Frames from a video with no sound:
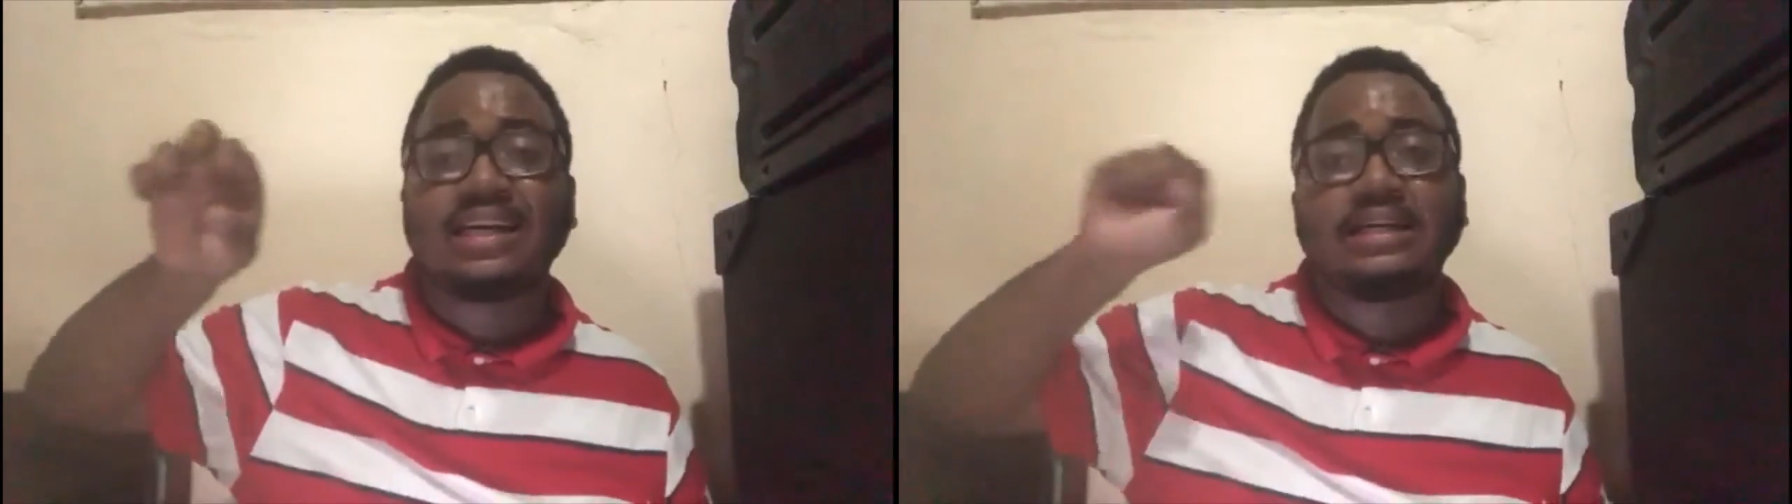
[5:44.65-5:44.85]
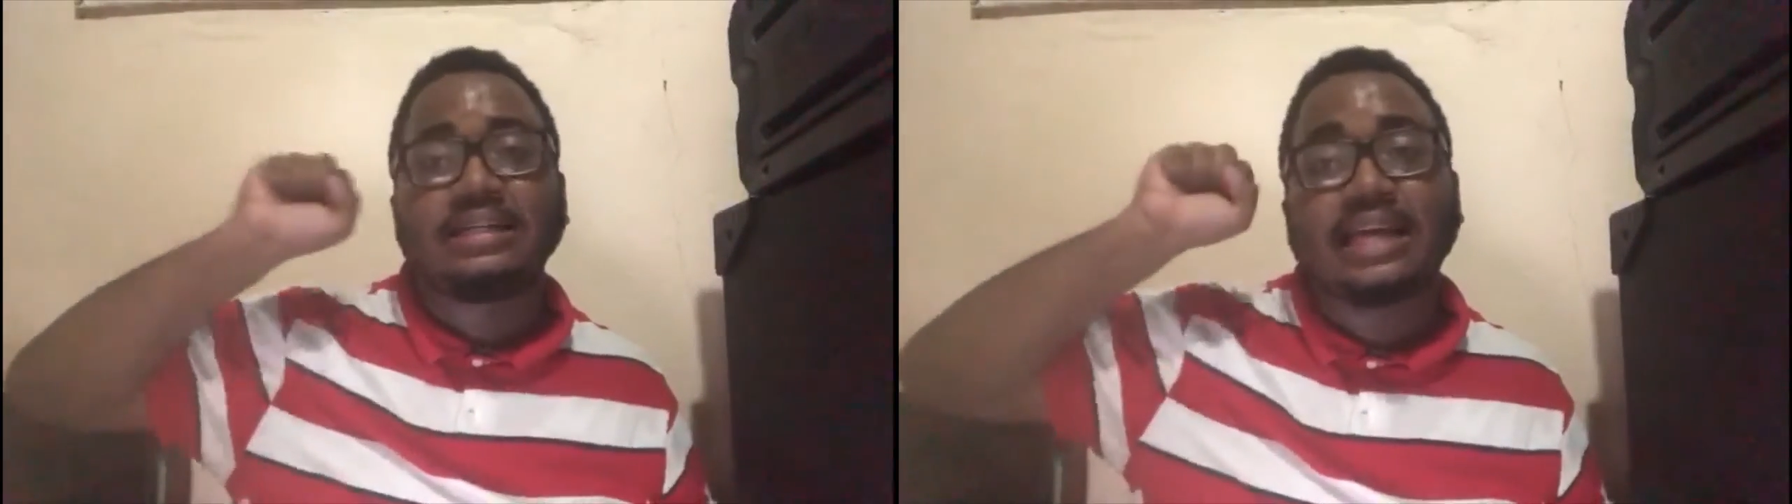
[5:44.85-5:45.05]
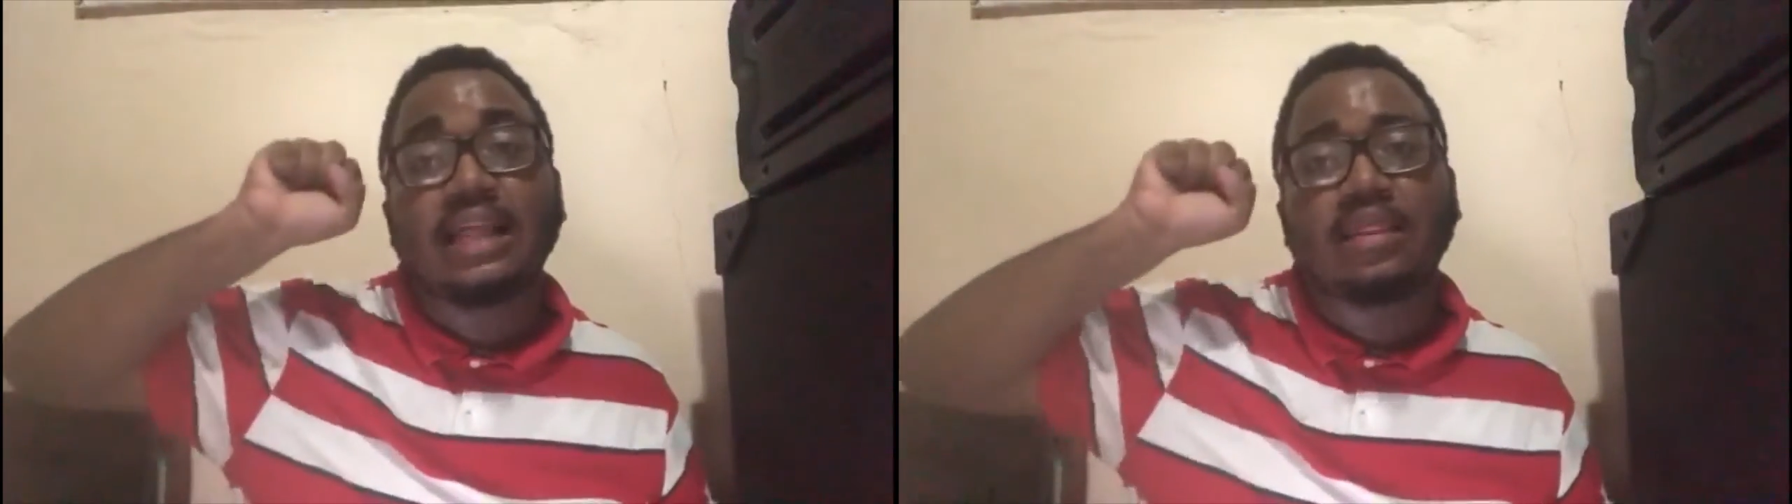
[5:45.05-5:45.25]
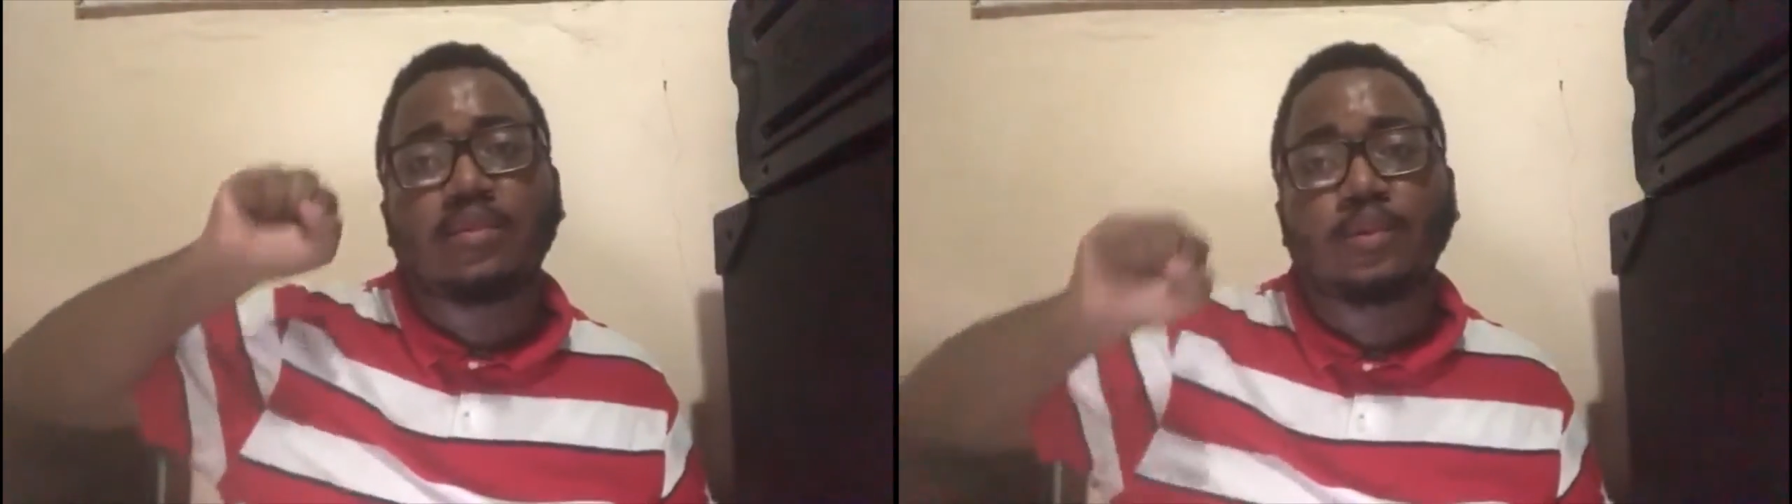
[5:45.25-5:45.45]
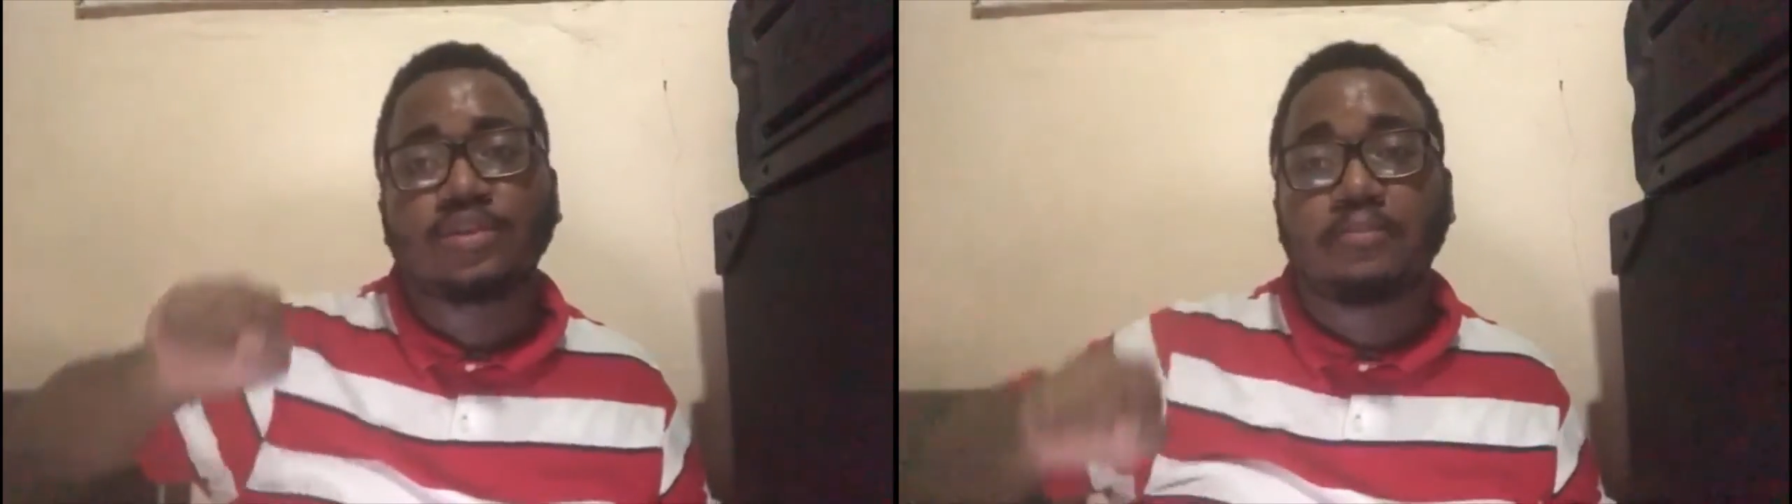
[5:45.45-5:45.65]
and death
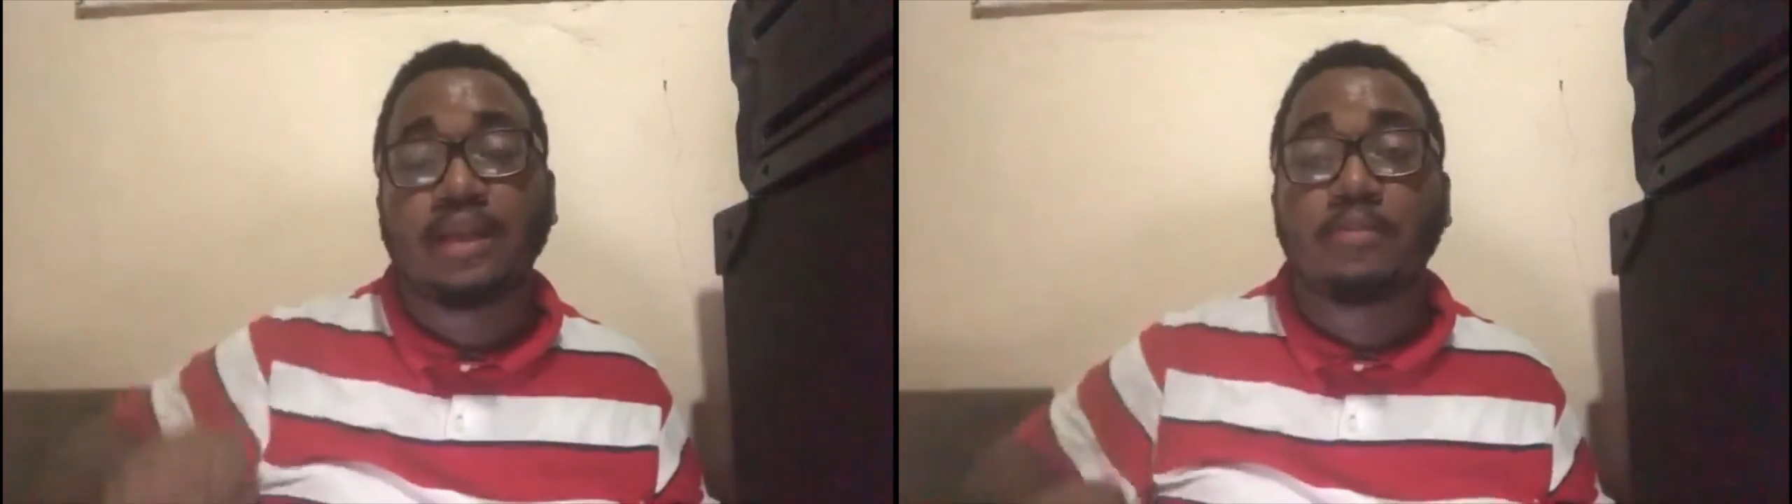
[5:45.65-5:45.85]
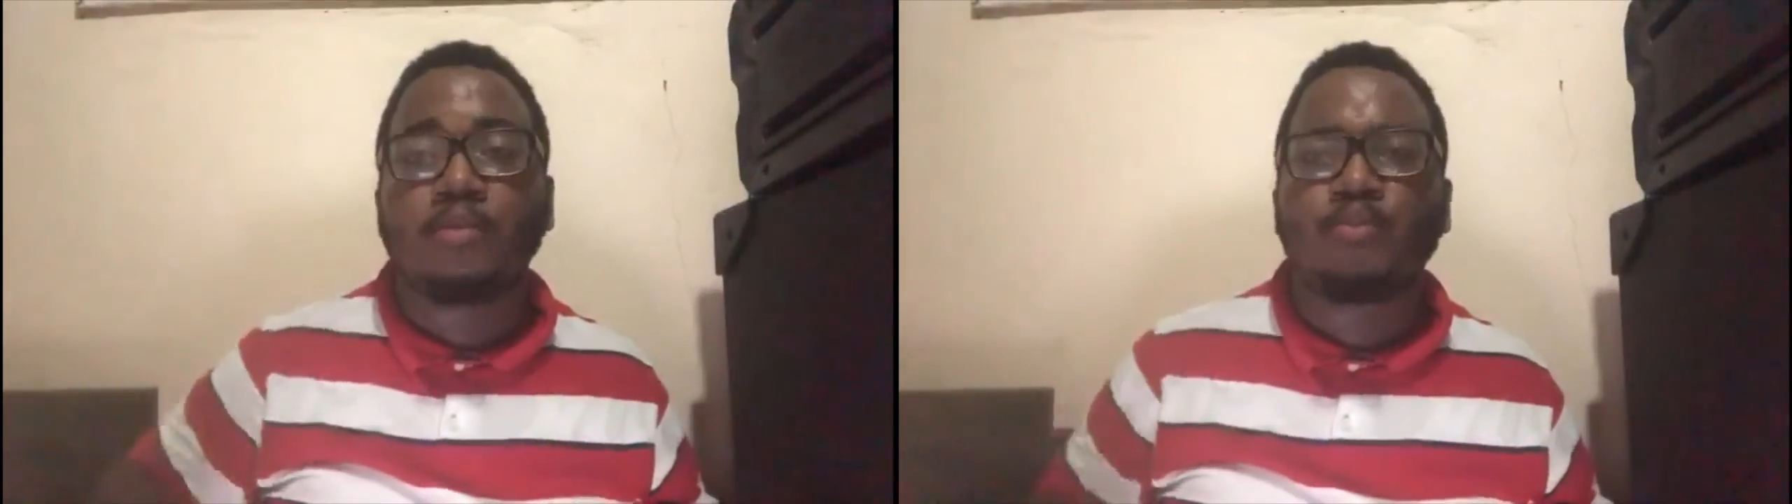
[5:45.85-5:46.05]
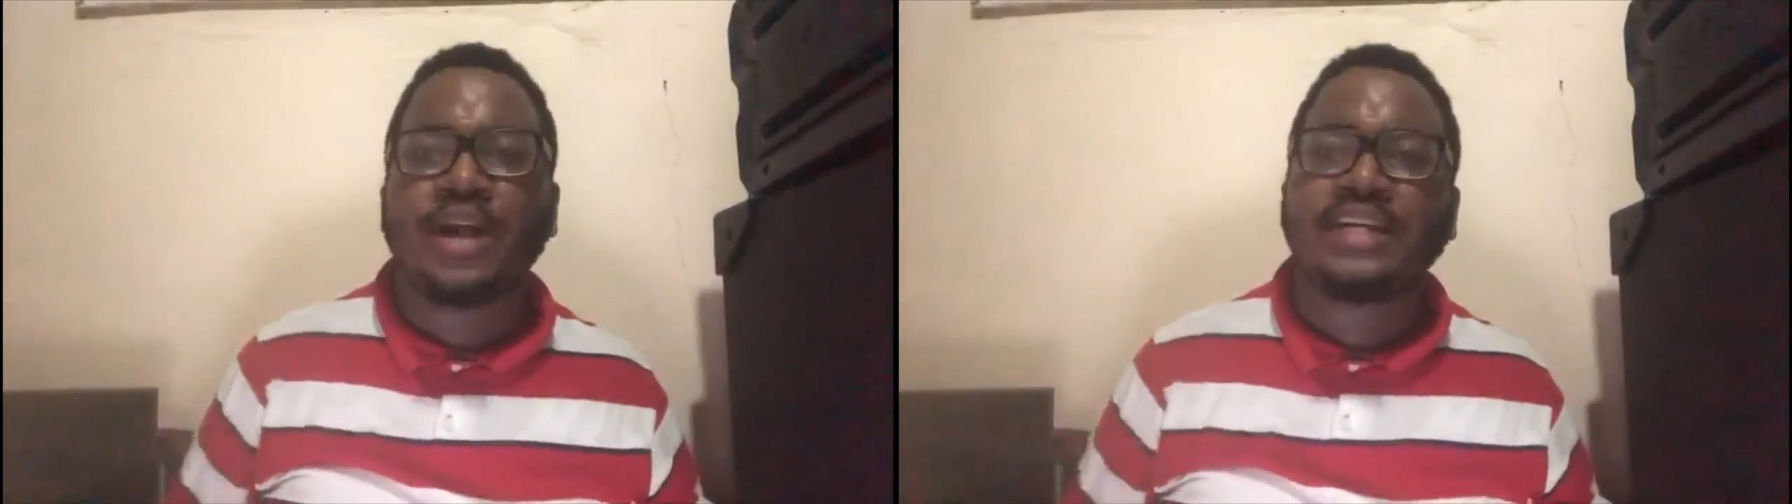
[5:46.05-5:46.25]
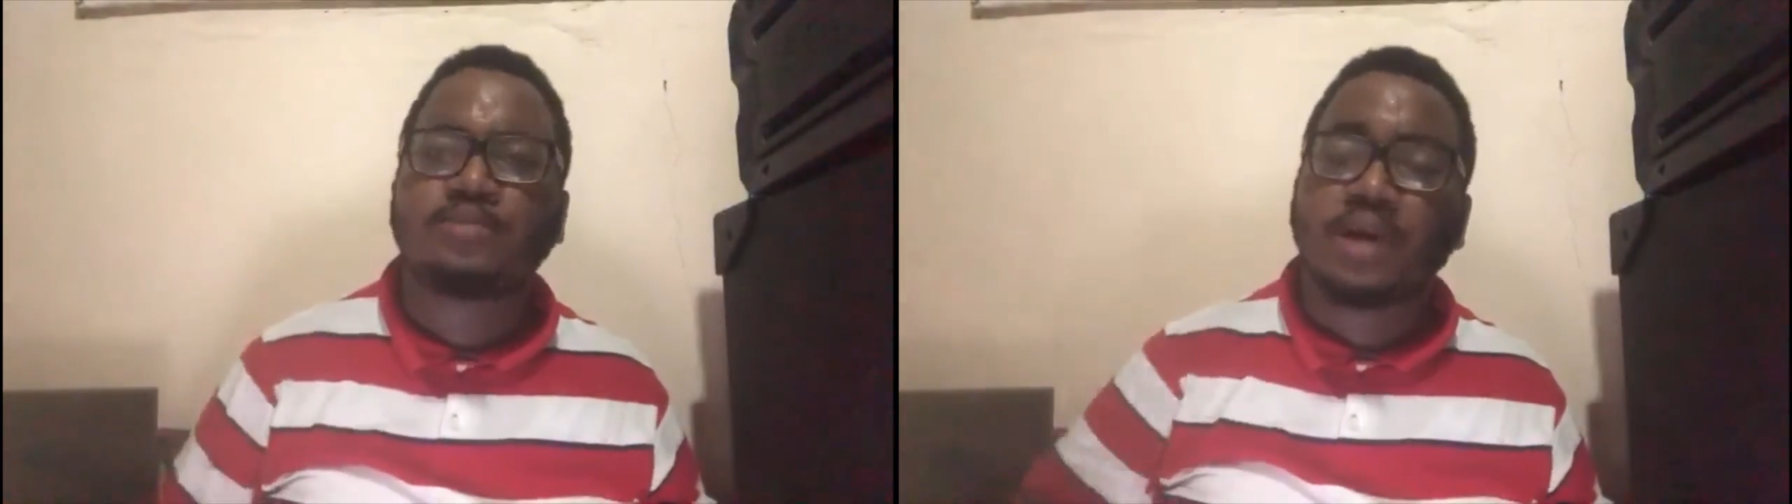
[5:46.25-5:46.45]
was minimum wage.